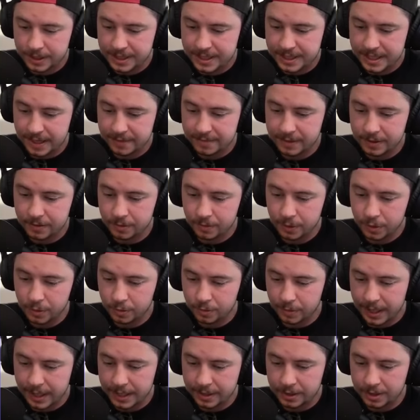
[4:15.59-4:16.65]
Seven Root
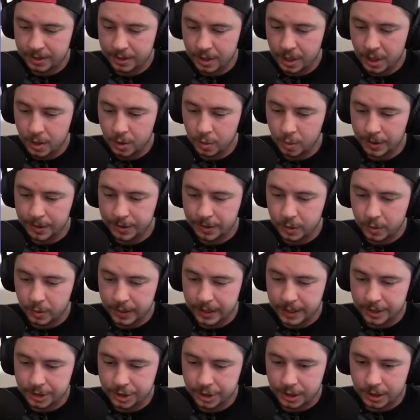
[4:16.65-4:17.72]
Riders with
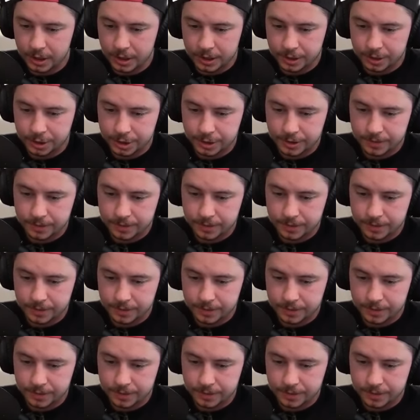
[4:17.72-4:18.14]
Queen Charge.